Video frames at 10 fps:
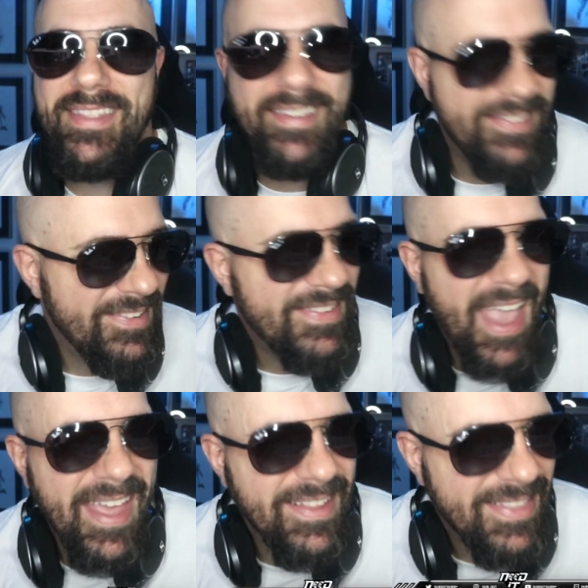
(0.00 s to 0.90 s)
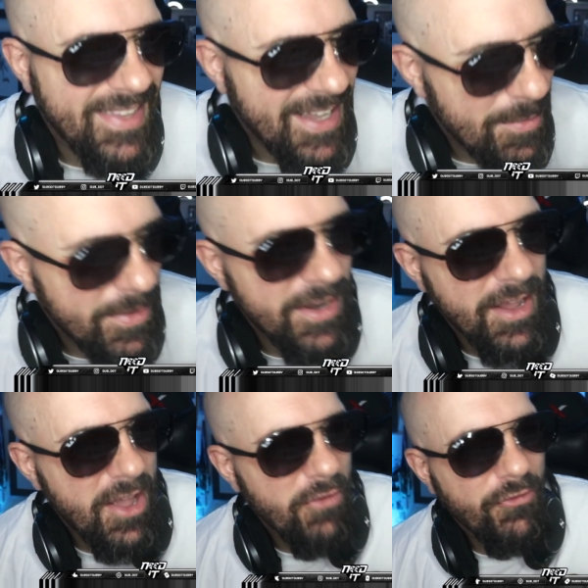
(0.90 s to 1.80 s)
This is a demon
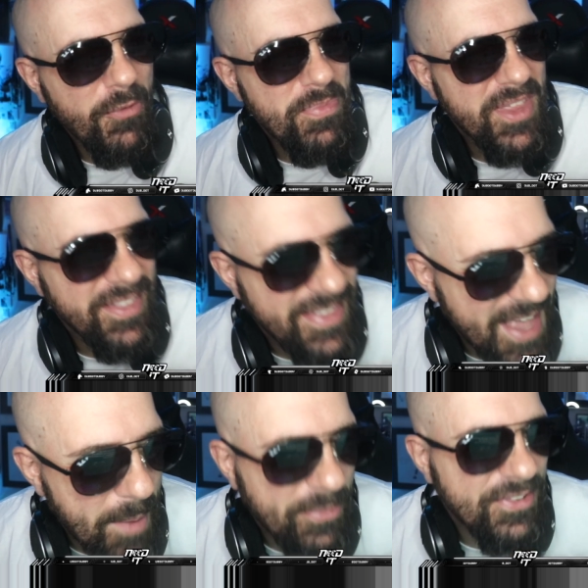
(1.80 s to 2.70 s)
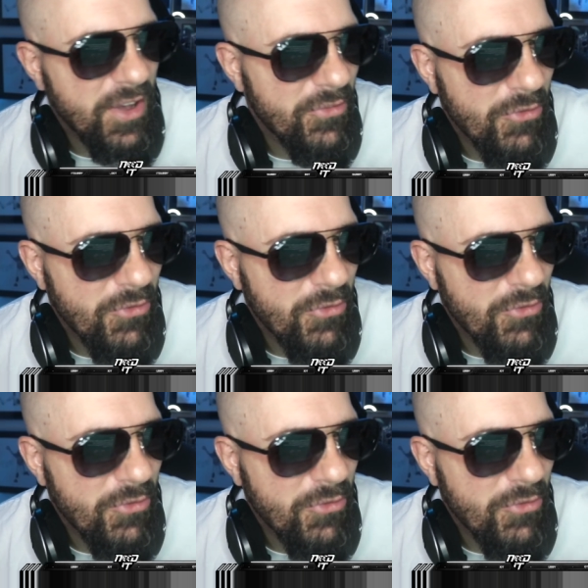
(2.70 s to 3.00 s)
from the depths of